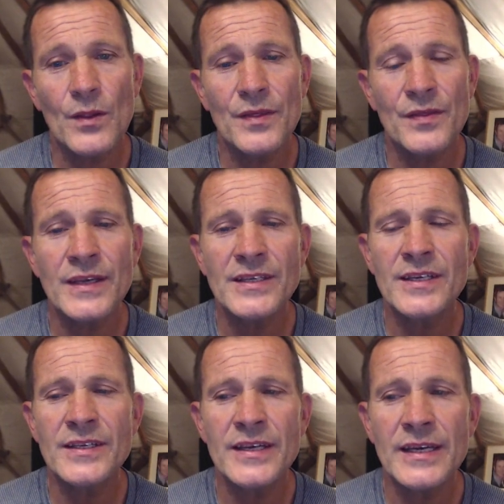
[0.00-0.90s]
this
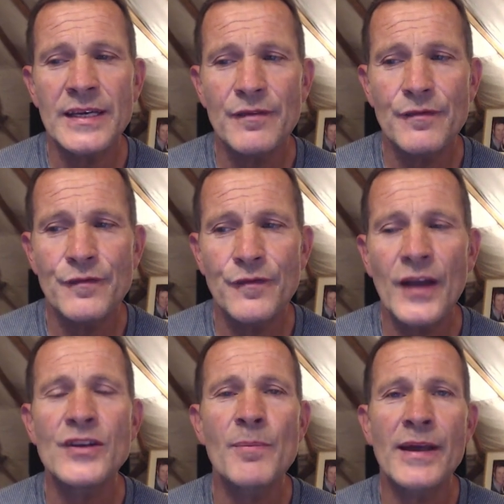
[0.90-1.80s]
is the
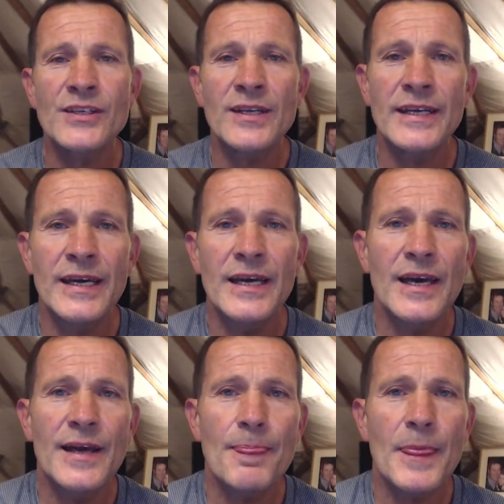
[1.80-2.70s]
fundamentally
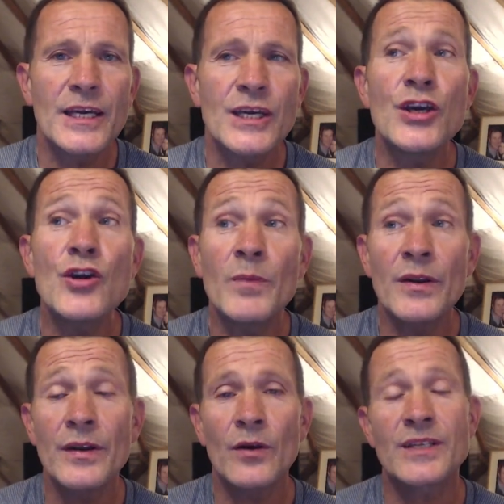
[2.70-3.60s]

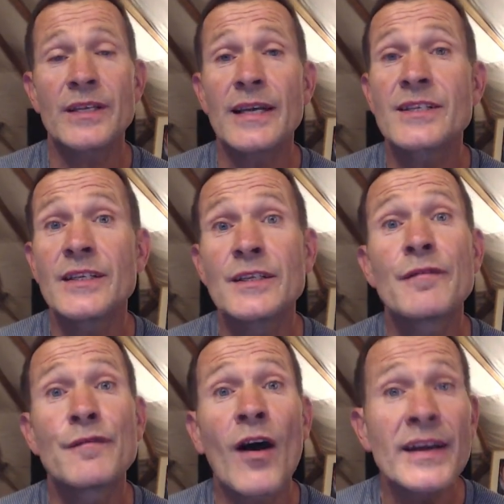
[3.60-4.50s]
human, it's the
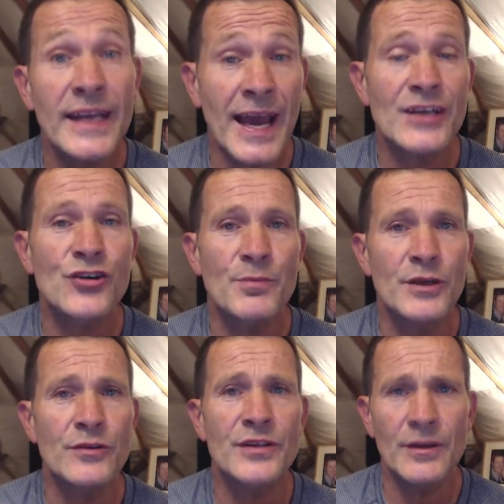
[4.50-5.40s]
defining
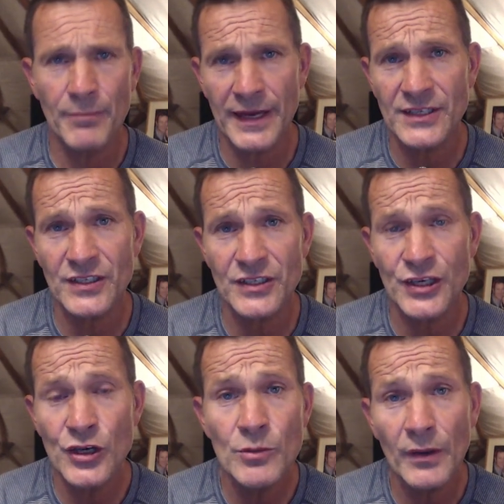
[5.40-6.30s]
attribute that makes us
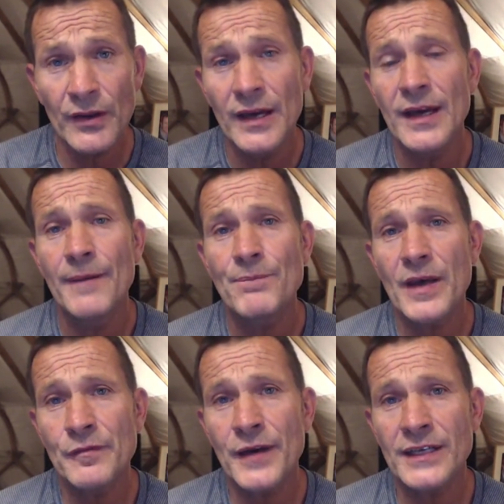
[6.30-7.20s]
human,
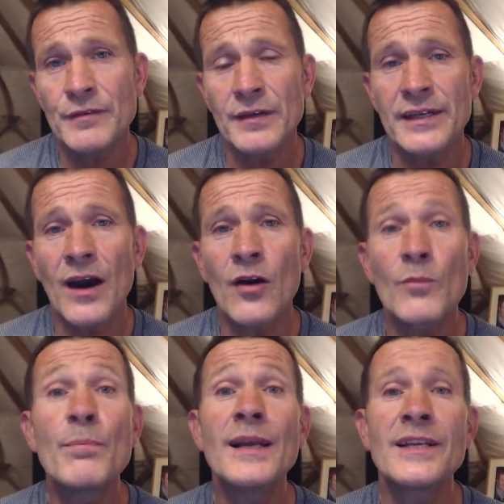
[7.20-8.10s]
effectively, our
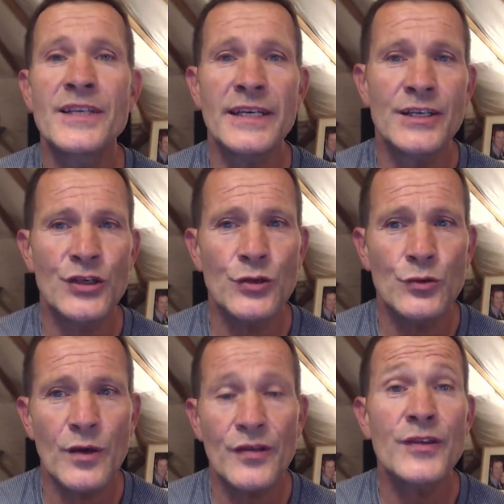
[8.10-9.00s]
ability
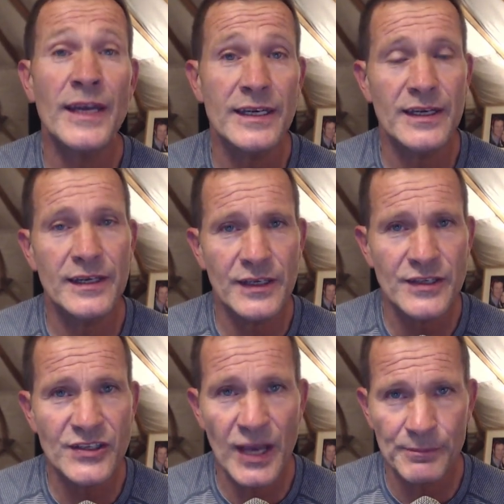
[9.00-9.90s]
to think
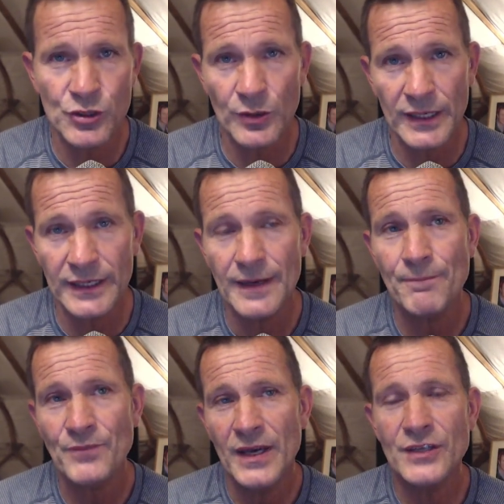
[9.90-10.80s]
conceptually,
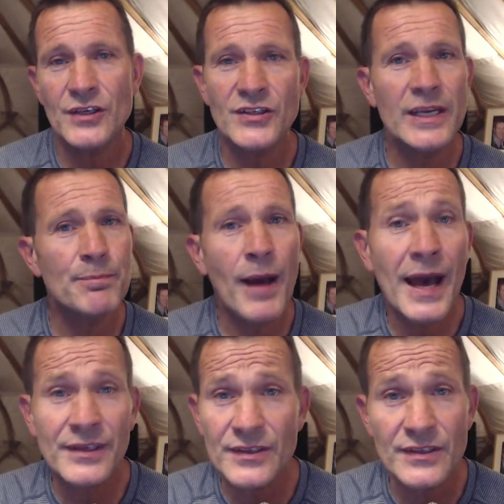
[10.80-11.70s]
to see
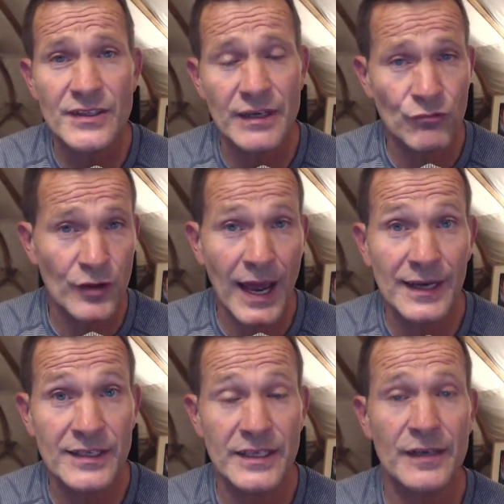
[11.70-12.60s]
patterns in
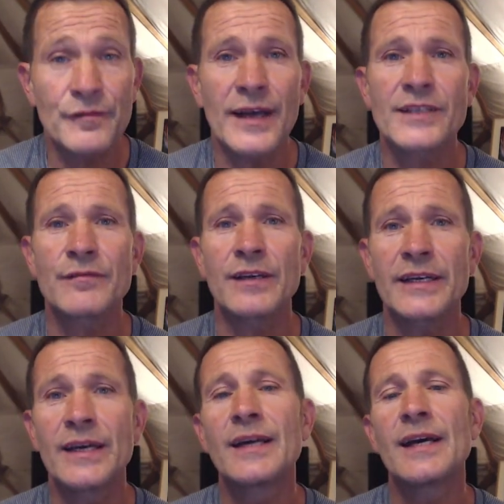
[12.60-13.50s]
reality
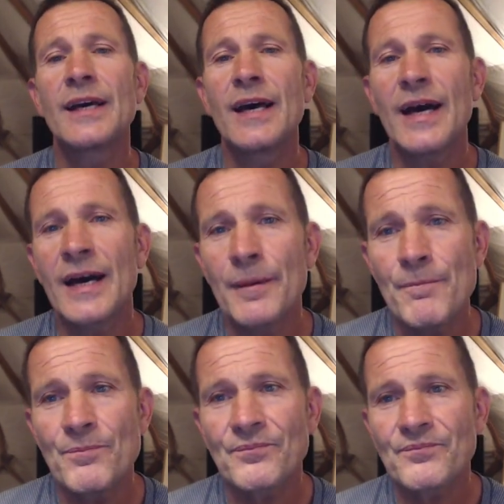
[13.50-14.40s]
effectively,
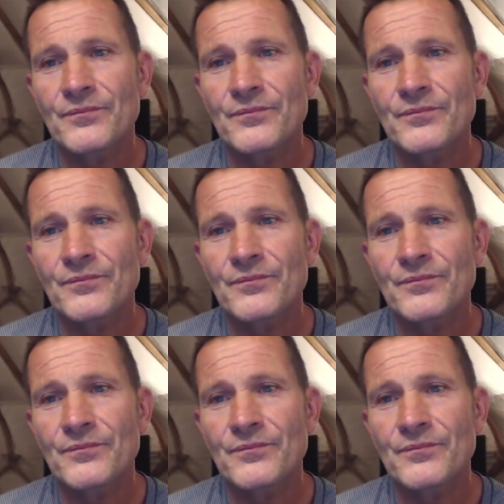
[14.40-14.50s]
and